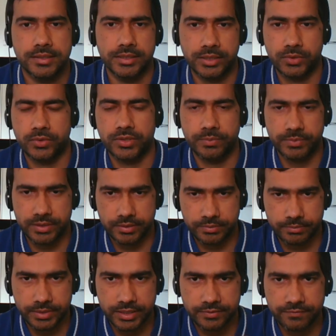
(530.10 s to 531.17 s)

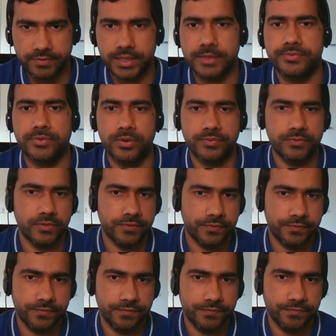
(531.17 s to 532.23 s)
recruitment platform for
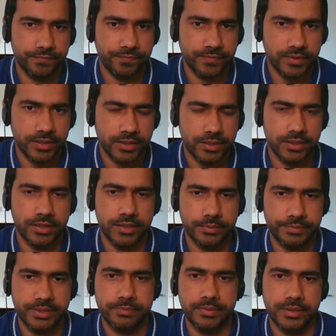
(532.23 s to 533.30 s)

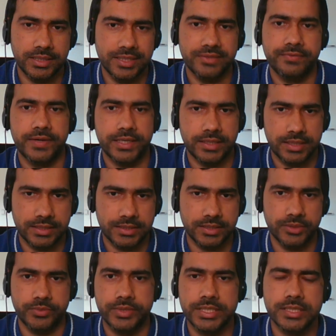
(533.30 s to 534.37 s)
people in finance
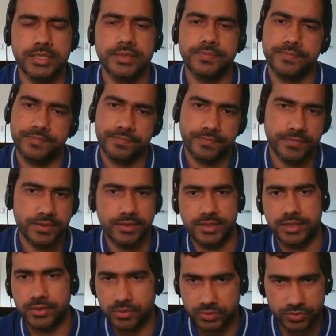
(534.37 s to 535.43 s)
and risk,
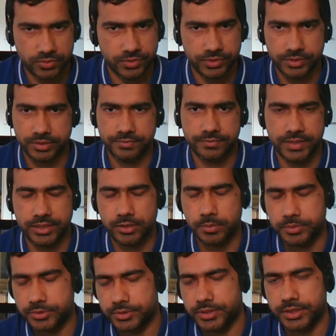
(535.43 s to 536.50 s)
there also you can find
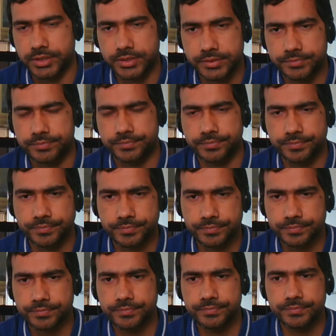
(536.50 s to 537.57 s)
opportunities.
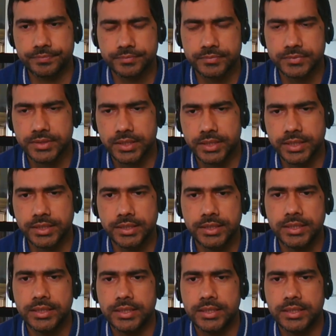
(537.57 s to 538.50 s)
Right.